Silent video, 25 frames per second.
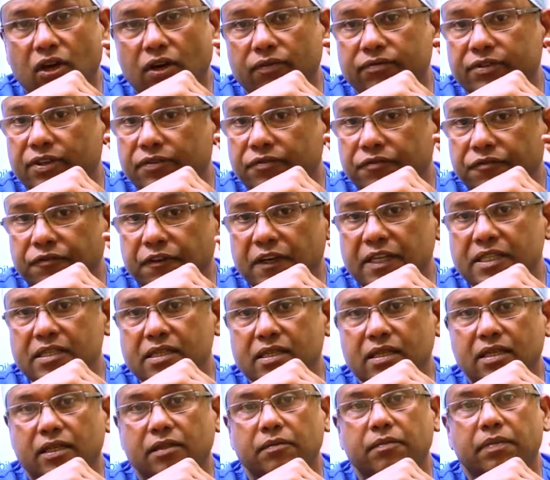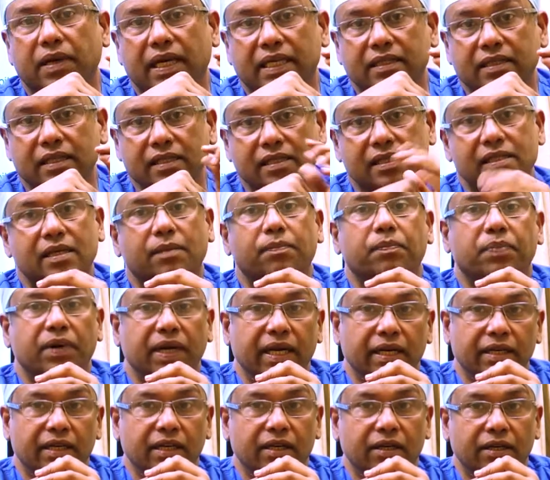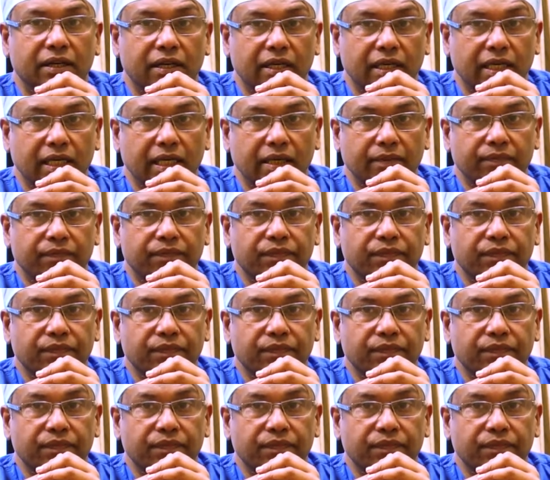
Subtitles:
of the first rib as a separate entity.